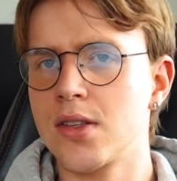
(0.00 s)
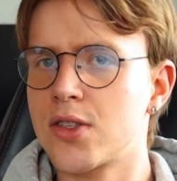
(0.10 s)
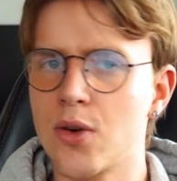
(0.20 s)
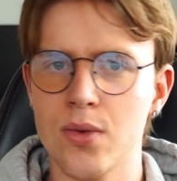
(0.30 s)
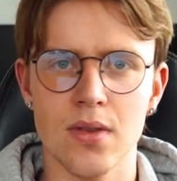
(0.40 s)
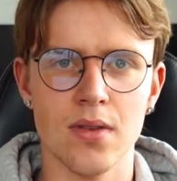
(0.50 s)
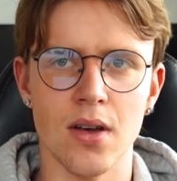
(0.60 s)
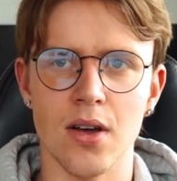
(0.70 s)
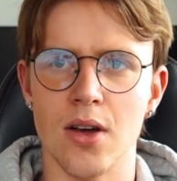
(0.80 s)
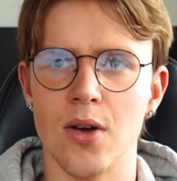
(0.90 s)
Don't
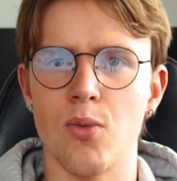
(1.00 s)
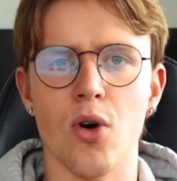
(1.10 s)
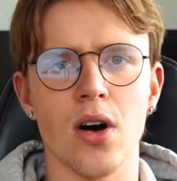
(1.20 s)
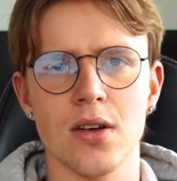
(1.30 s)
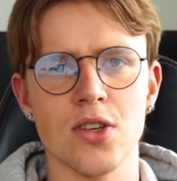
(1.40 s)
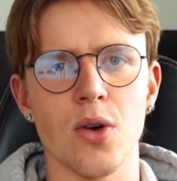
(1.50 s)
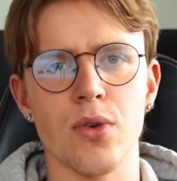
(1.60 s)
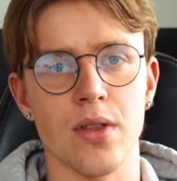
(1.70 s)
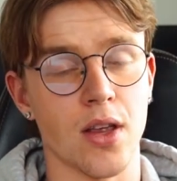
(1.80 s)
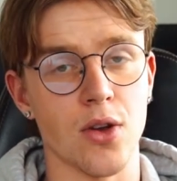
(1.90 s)
walk
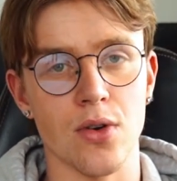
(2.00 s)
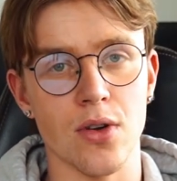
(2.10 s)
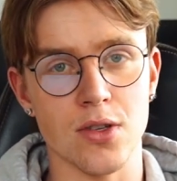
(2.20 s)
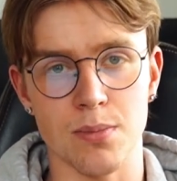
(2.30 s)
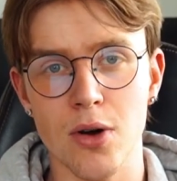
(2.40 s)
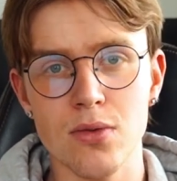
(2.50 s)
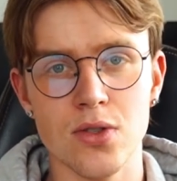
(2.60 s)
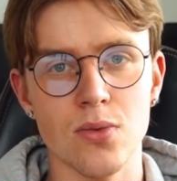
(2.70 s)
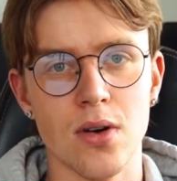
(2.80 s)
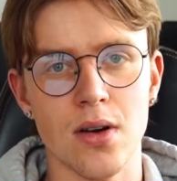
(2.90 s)
somewhere that you're not supposed
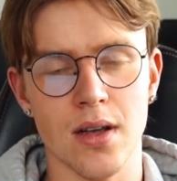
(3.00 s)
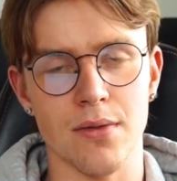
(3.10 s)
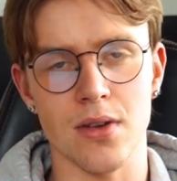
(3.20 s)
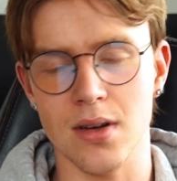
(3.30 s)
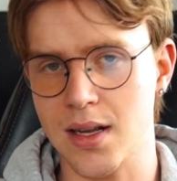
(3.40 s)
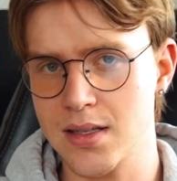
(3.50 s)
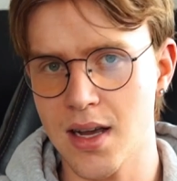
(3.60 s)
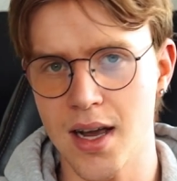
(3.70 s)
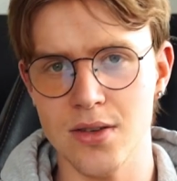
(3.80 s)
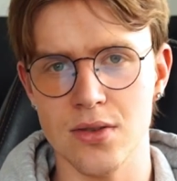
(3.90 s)
to walk if there's like
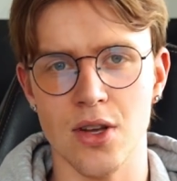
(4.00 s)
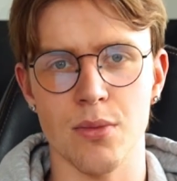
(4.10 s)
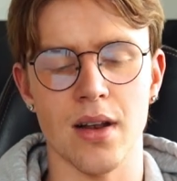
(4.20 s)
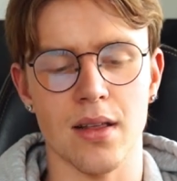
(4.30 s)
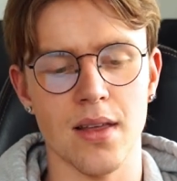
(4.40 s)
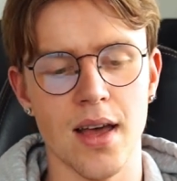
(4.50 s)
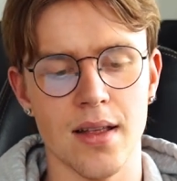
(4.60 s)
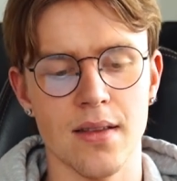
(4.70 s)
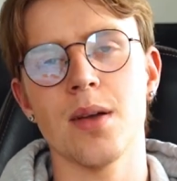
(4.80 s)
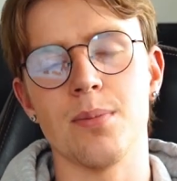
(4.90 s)
signs or something like that.
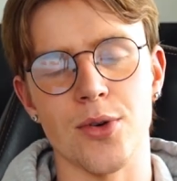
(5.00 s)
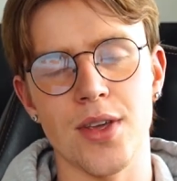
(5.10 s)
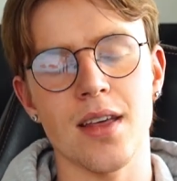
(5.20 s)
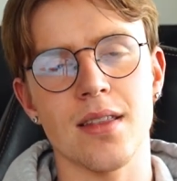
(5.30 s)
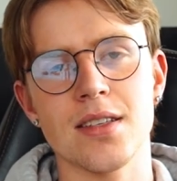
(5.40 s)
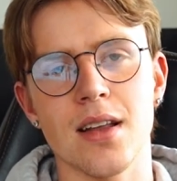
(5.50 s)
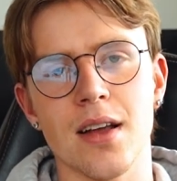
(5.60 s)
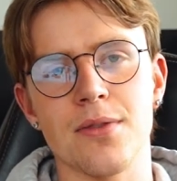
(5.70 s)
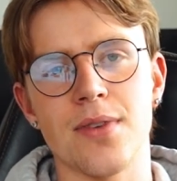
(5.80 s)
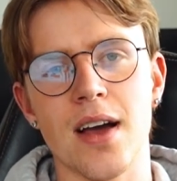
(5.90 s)
But yeah, these are
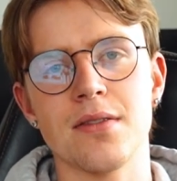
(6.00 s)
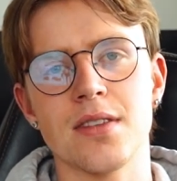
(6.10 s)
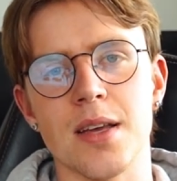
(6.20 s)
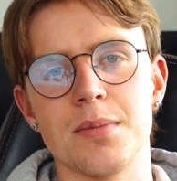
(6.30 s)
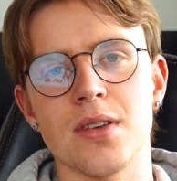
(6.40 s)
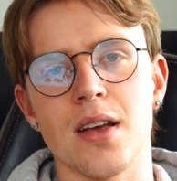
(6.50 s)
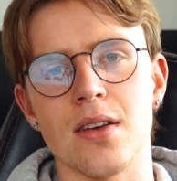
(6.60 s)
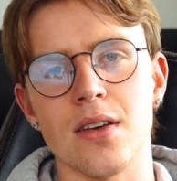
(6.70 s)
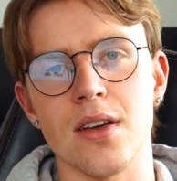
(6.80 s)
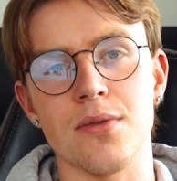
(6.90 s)
like 5 tips
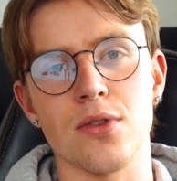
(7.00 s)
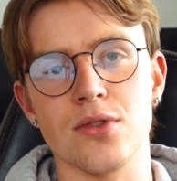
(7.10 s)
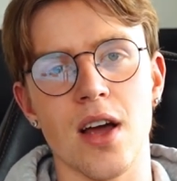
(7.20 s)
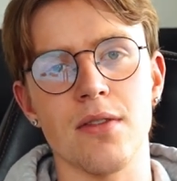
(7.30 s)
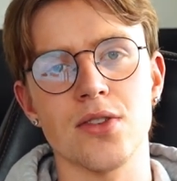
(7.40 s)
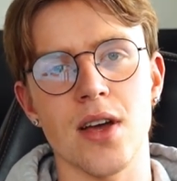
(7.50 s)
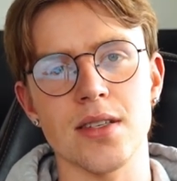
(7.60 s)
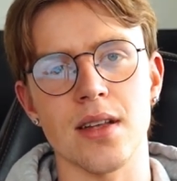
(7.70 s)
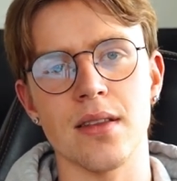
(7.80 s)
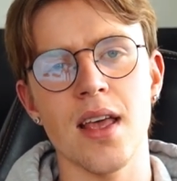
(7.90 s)
if you're traveling to
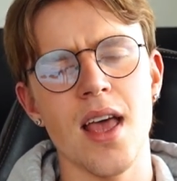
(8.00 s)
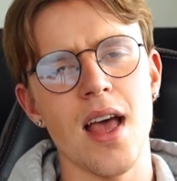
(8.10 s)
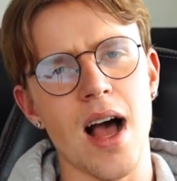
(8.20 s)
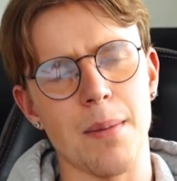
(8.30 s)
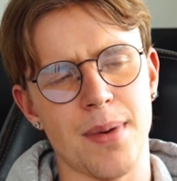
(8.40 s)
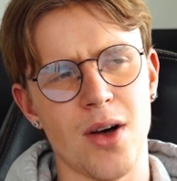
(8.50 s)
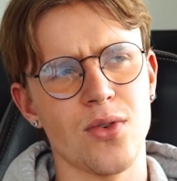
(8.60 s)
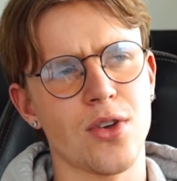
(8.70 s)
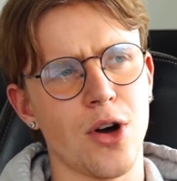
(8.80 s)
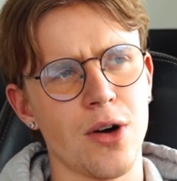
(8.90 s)
Iceland.
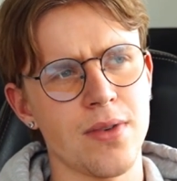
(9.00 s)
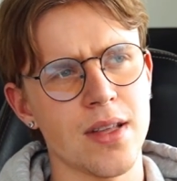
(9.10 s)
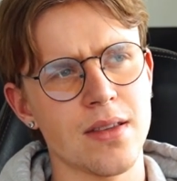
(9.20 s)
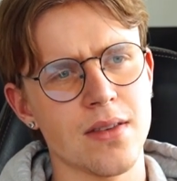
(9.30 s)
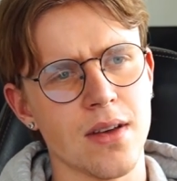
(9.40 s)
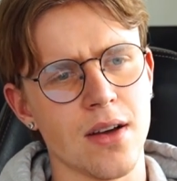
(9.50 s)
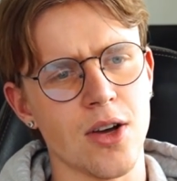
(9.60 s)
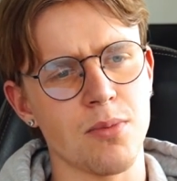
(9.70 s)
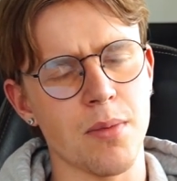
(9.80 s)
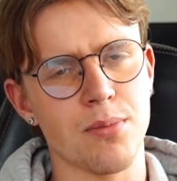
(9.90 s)
About COVID,
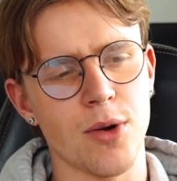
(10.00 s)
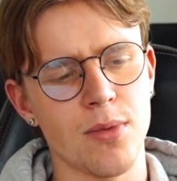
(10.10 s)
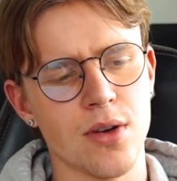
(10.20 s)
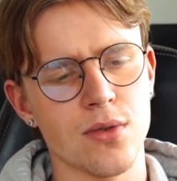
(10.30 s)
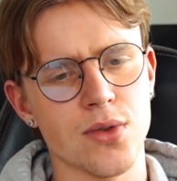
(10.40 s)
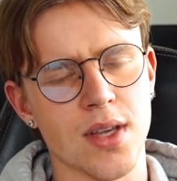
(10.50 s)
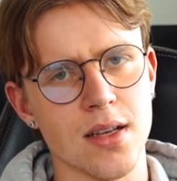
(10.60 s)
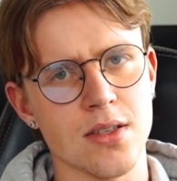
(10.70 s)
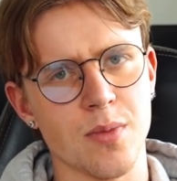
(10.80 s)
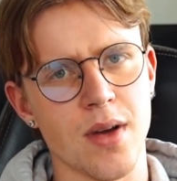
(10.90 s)
I'm probably going to get
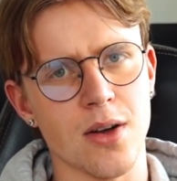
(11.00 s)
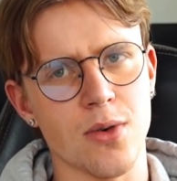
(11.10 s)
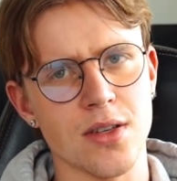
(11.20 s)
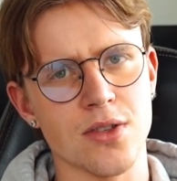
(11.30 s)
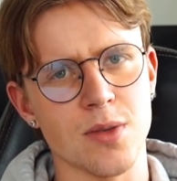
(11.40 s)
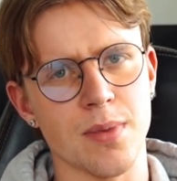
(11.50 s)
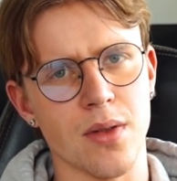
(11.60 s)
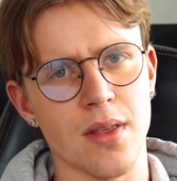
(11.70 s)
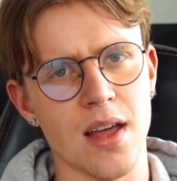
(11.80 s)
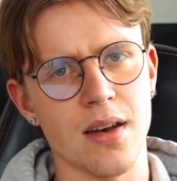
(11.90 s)
some questions
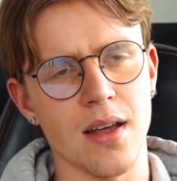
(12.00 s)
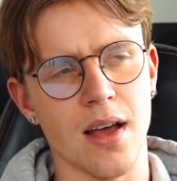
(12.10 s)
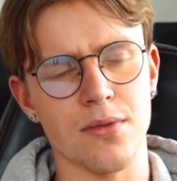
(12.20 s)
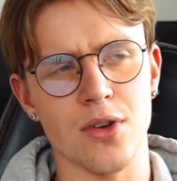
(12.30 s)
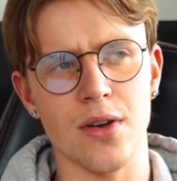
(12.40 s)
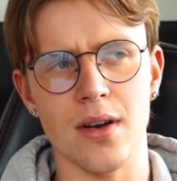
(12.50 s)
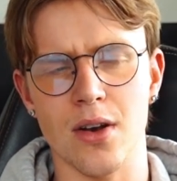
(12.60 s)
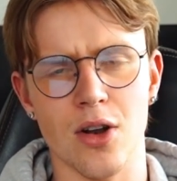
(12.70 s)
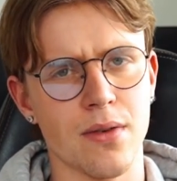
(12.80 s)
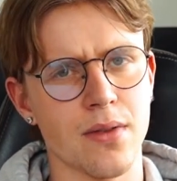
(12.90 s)
about that. I've gotten a
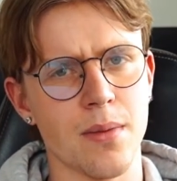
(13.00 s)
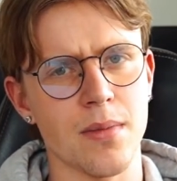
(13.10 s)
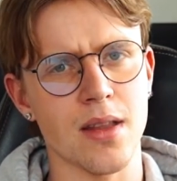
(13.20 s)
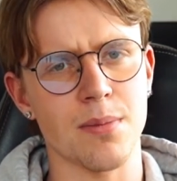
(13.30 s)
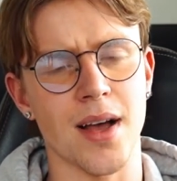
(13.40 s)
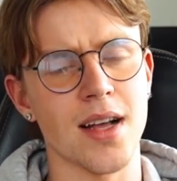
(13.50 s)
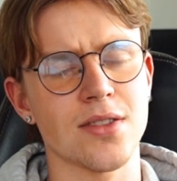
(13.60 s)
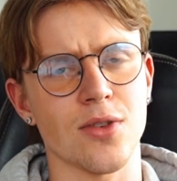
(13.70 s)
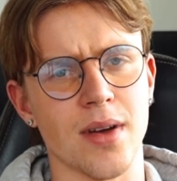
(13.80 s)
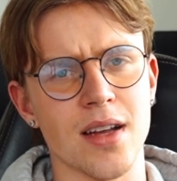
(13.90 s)
lot of them in the
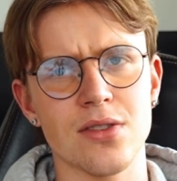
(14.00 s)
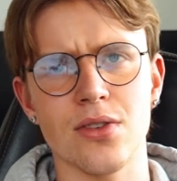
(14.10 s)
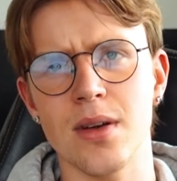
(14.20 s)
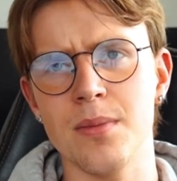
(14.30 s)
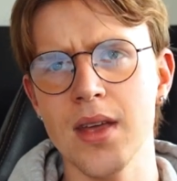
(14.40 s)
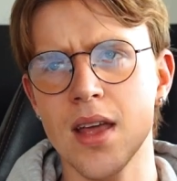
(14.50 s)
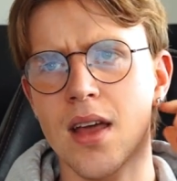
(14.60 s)
past on my Instagram.